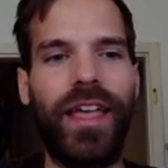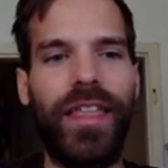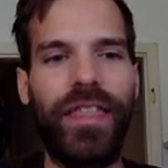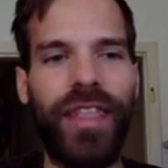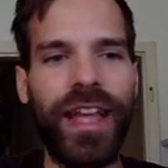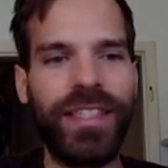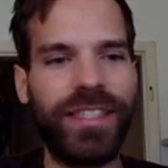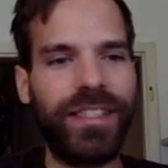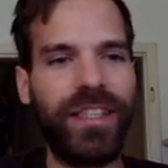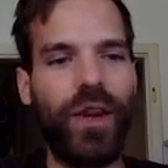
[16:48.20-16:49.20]

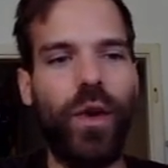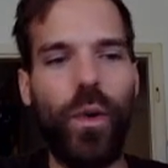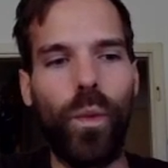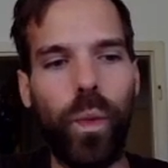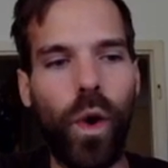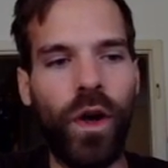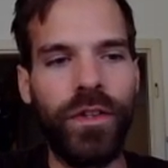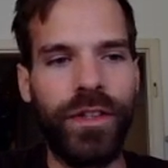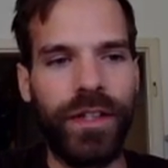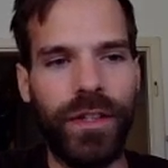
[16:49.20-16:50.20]
That's
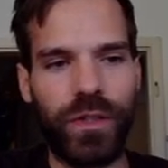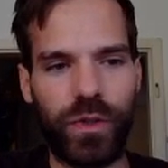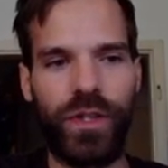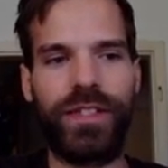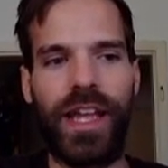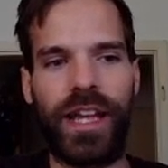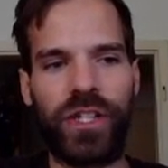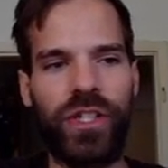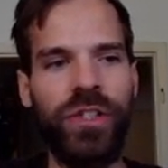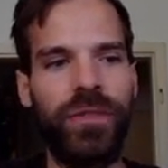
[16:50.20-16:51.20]
one
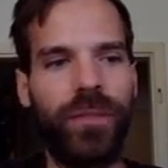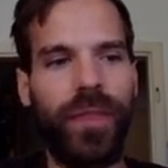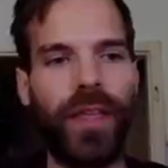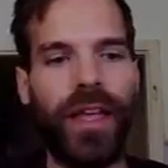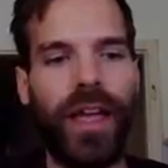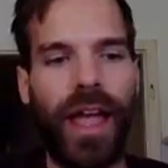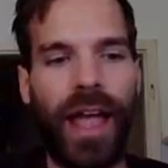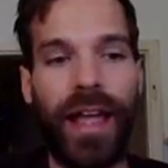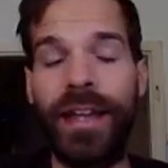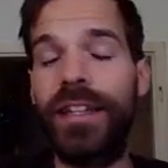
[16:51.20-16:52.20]
transaction
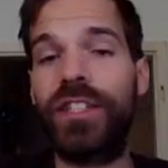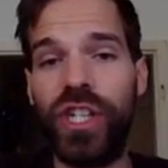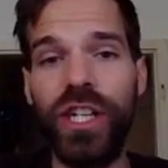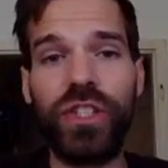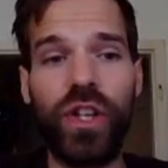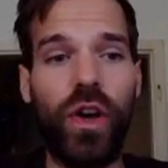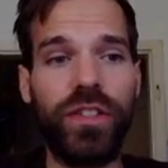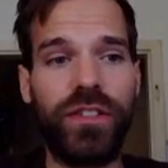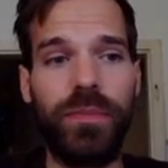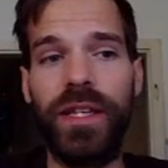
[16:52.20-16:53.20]
and it just
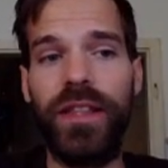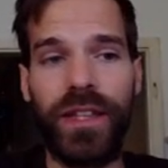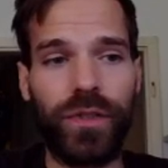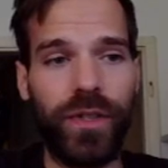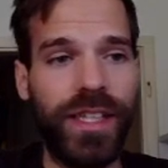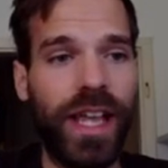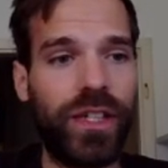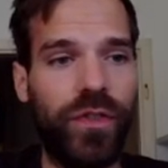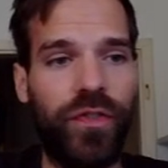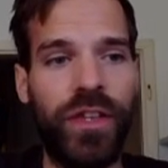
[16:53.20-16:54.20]
costs me that
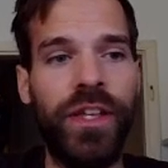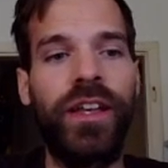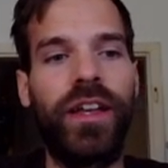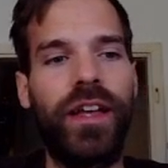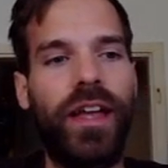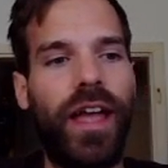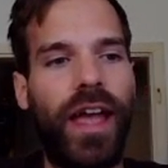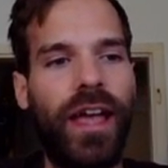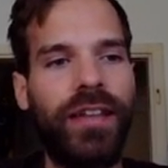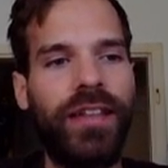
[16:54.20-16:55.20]
transaction fee
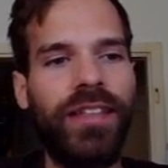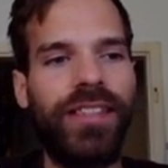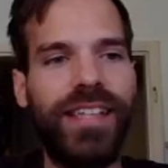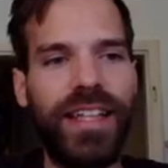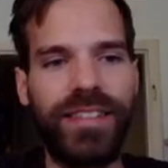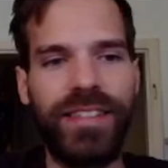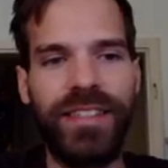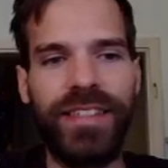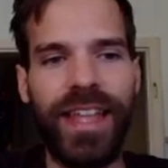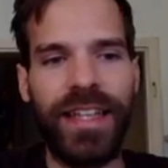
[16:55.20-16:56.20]
and it sets the
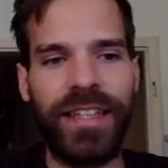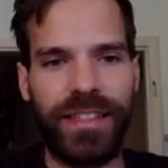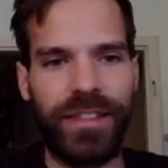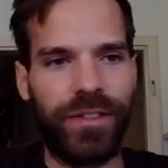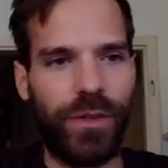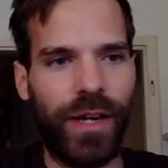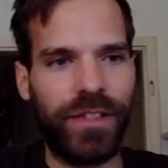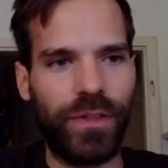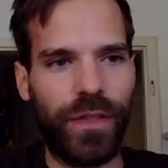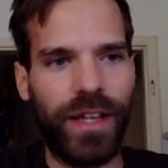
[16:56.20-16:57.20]
data, right?
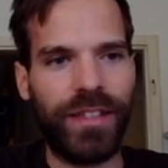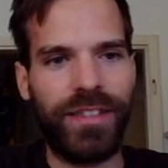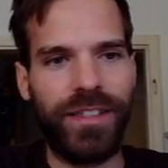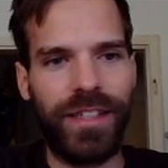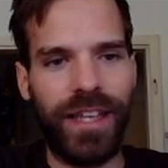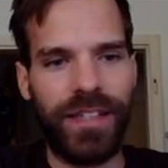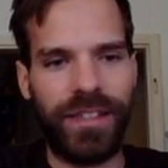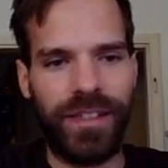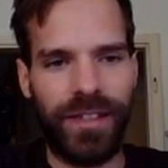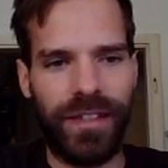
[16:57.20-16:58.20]
So that's the
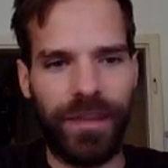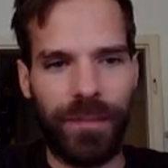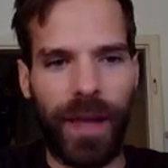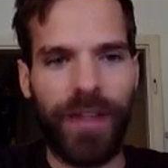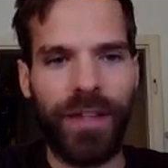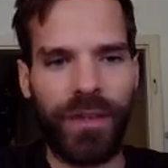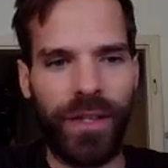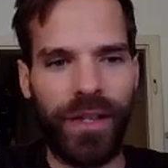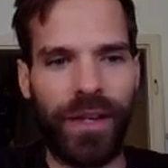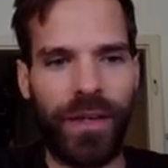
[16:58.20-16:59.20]
data in binary
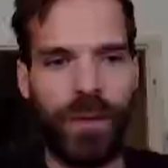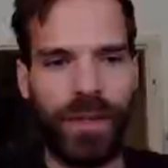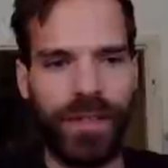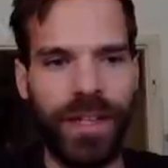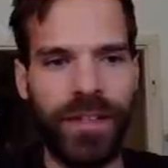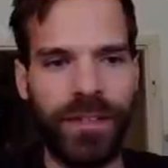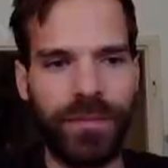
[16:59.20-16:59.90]
that I want to set.